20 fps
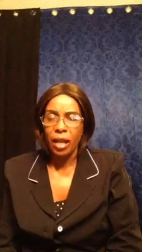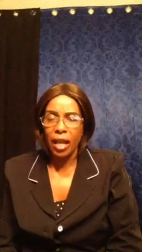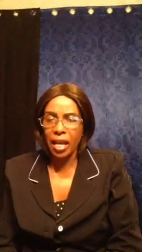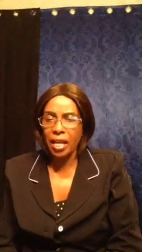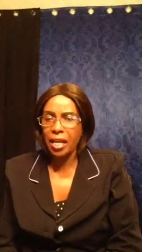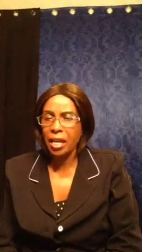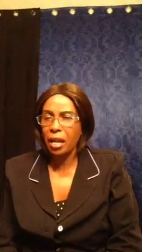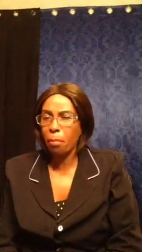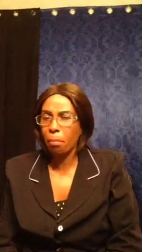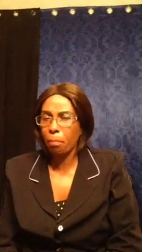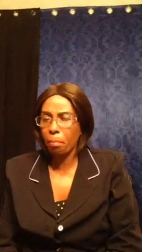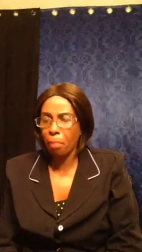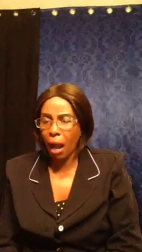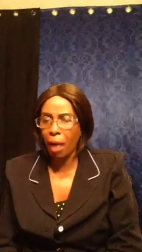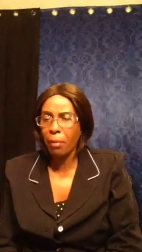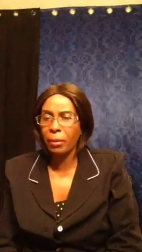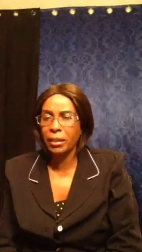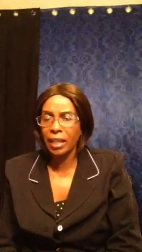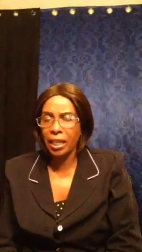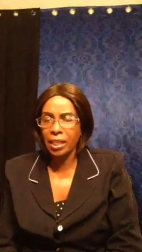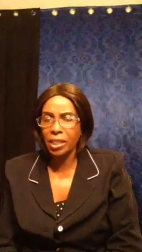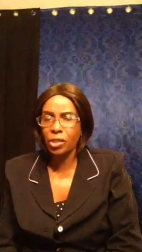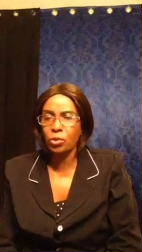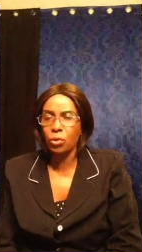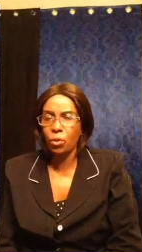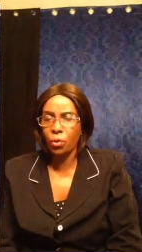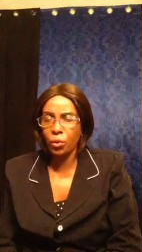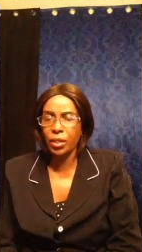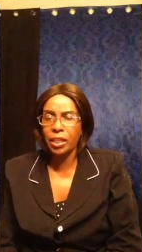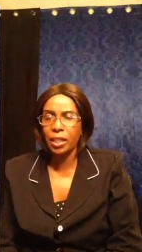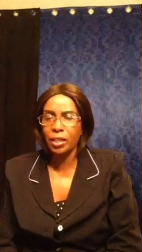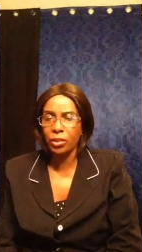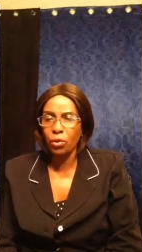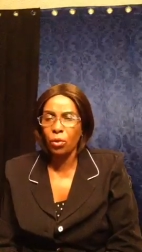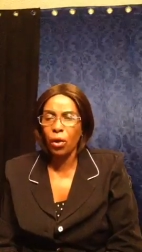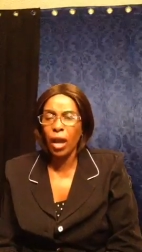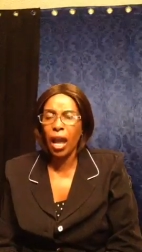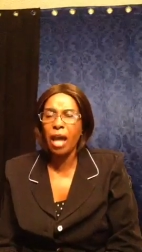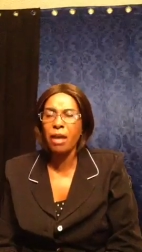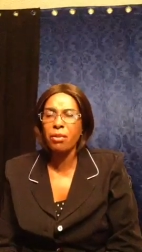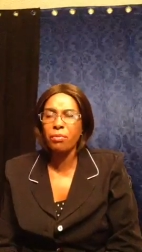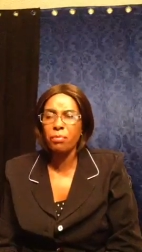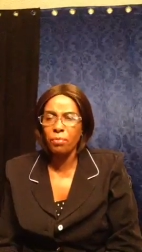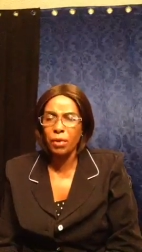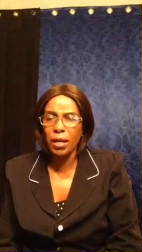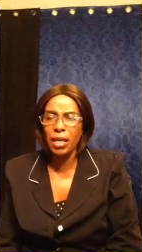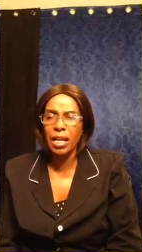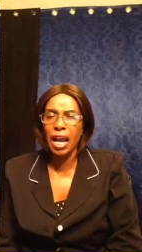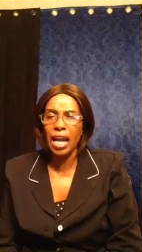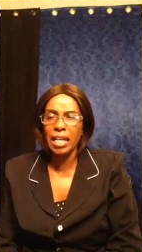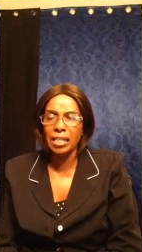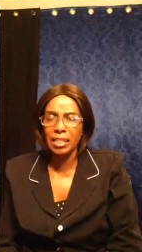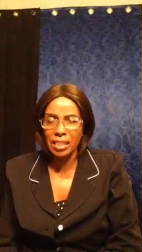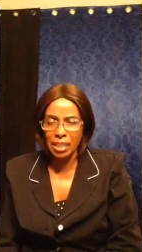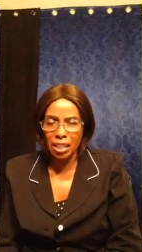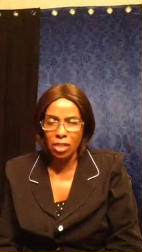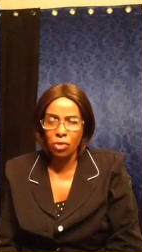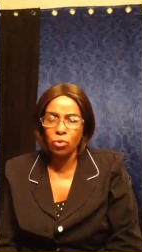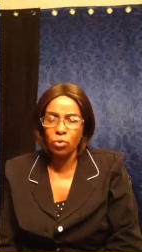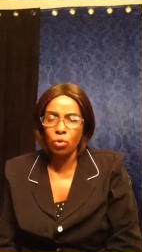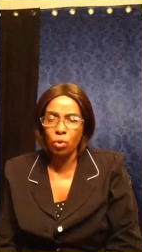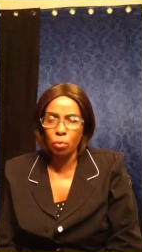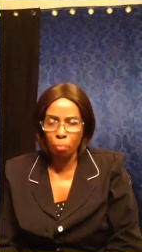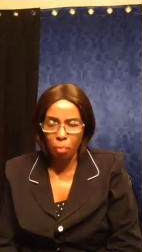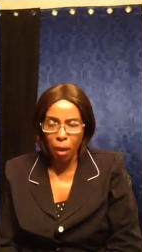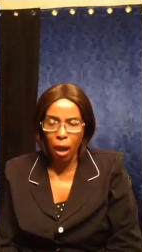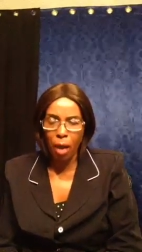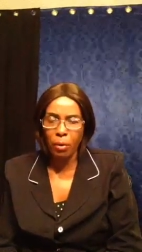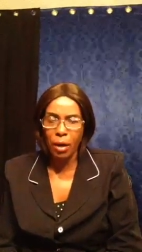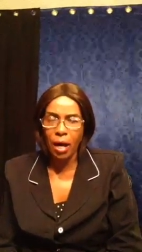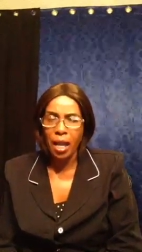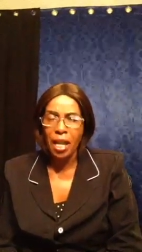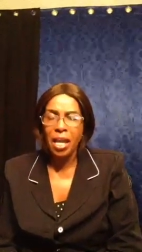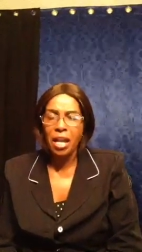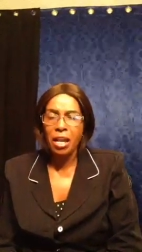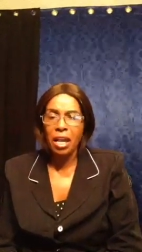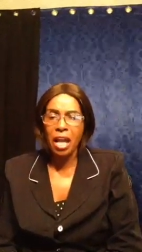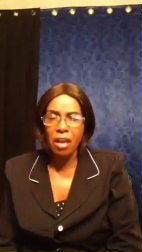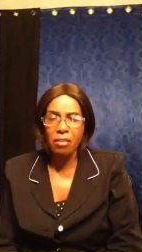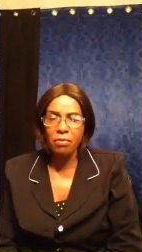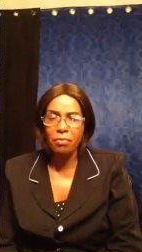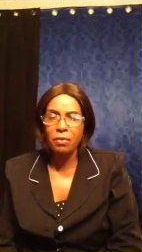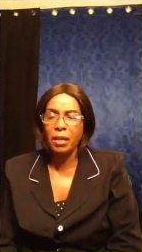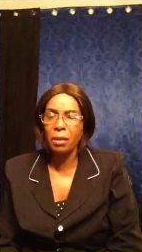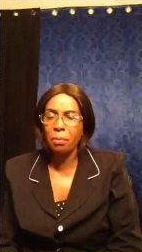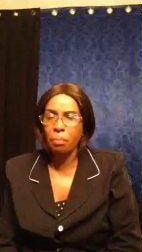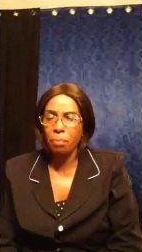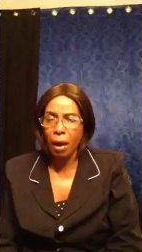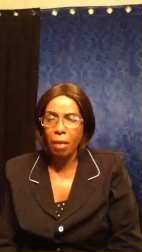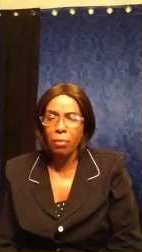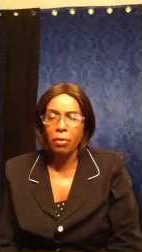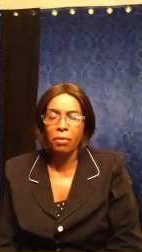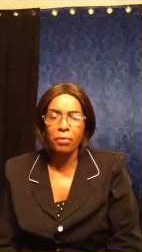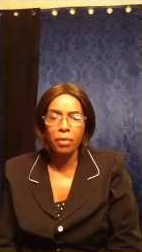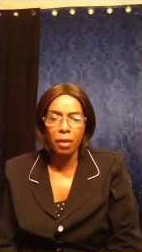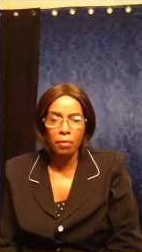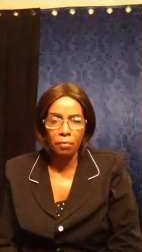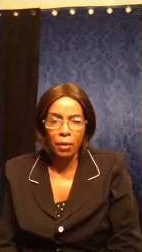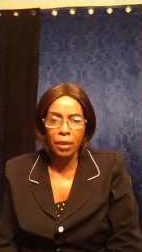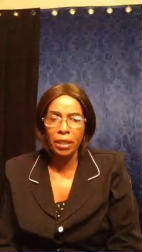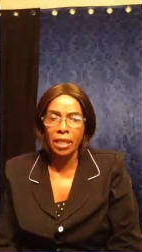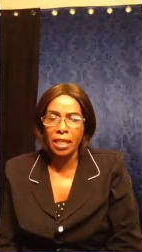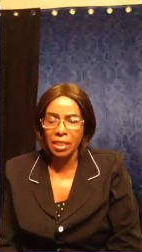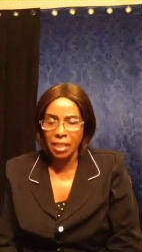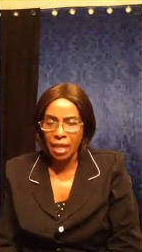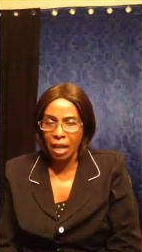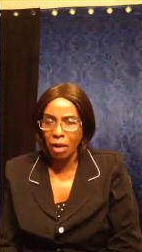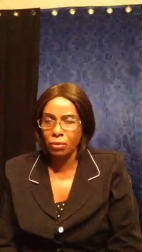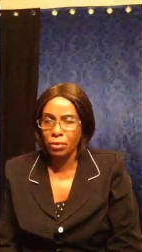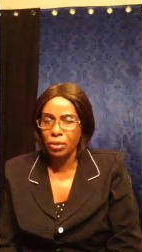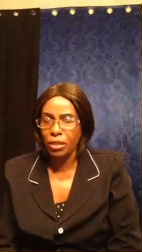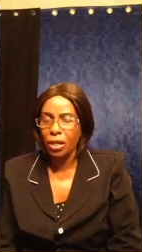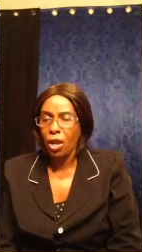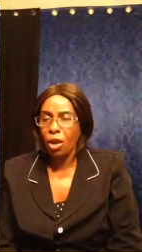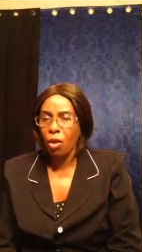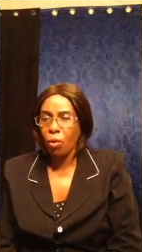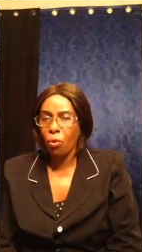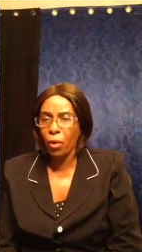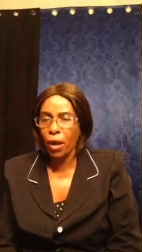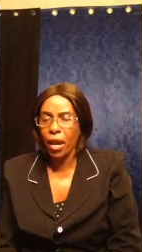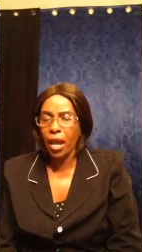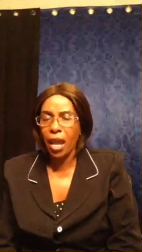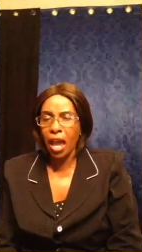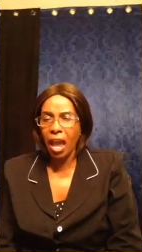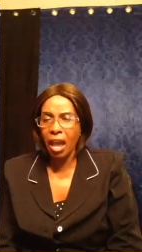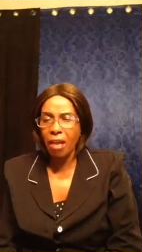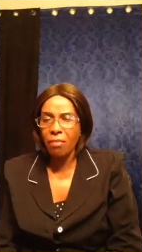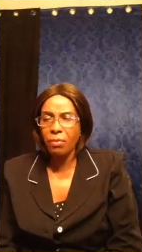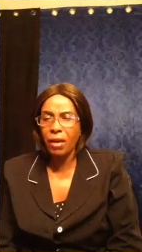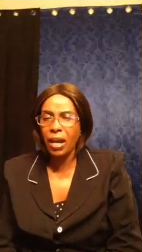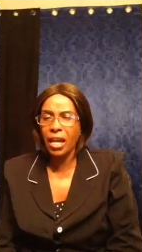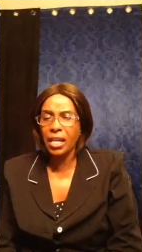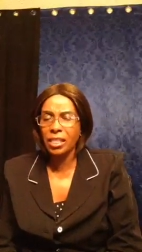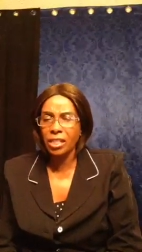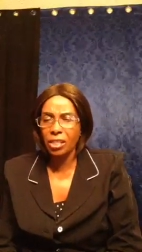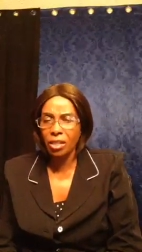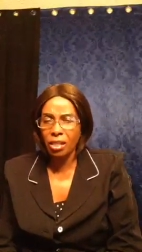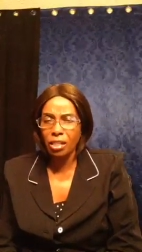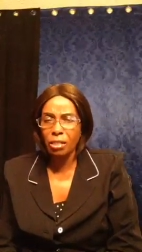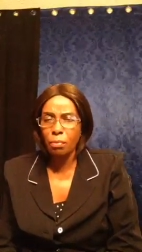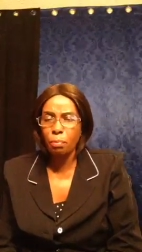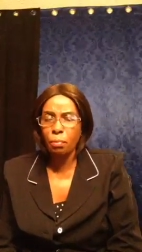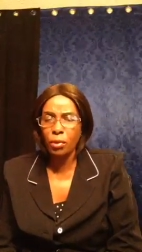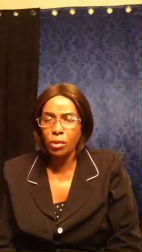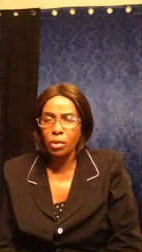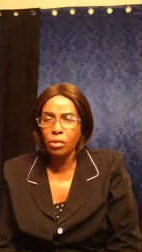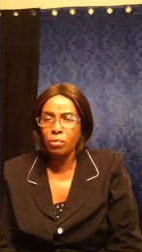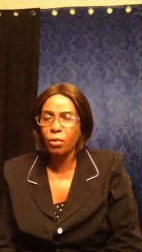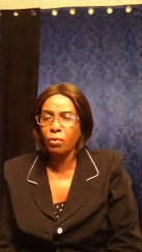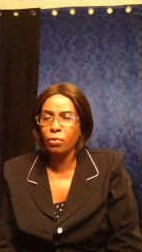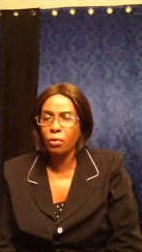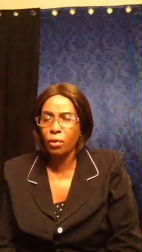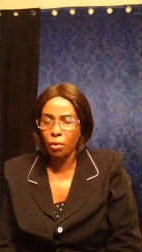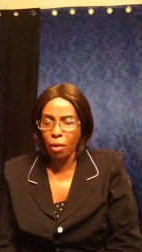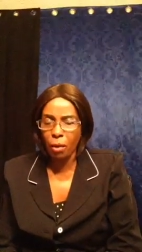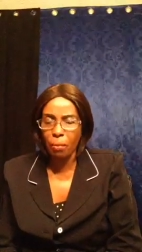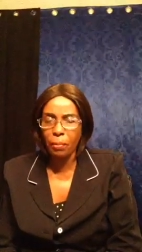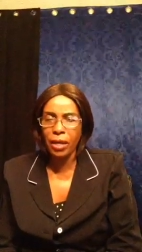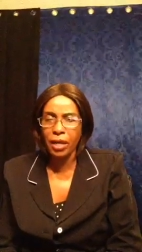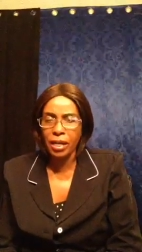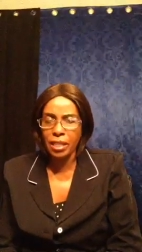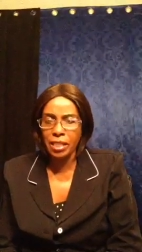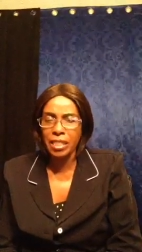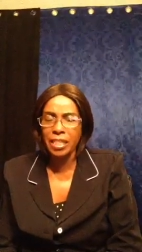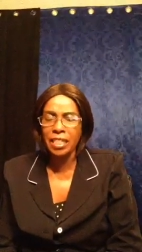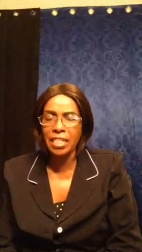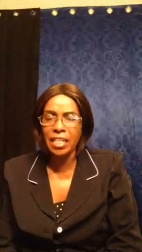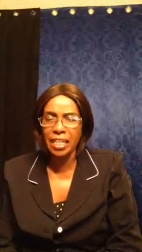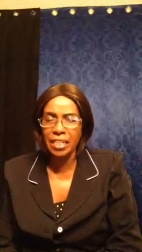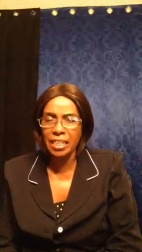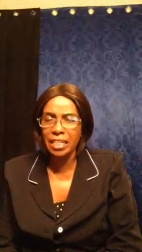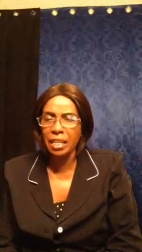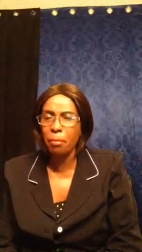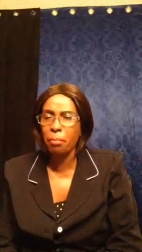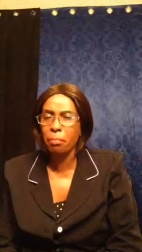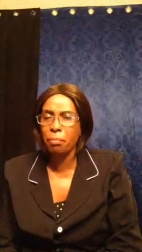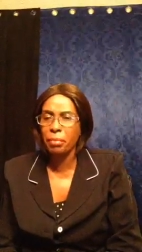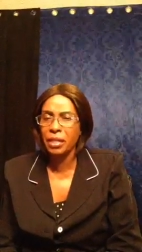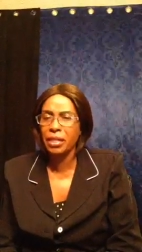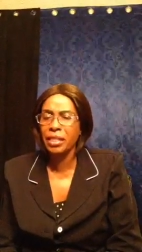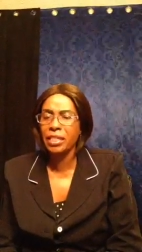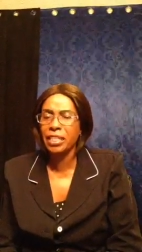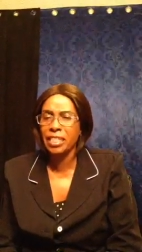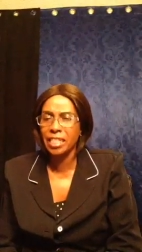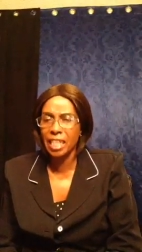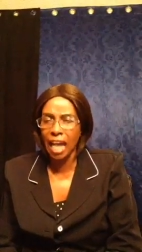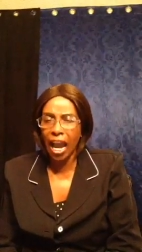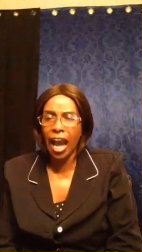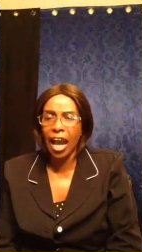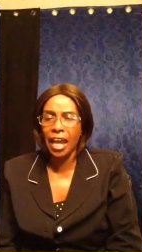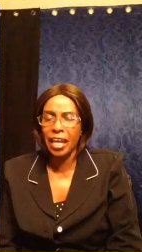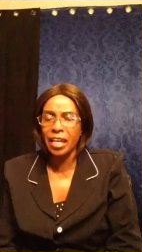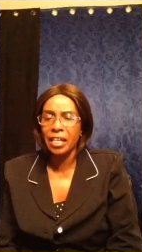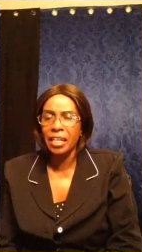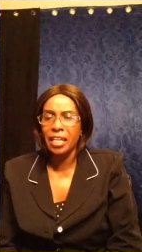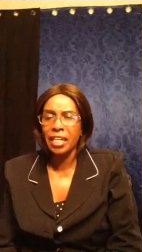any power that is holding you, every ancestral power, every power of your father's house, wherever is responsible for your marriage, let them be die.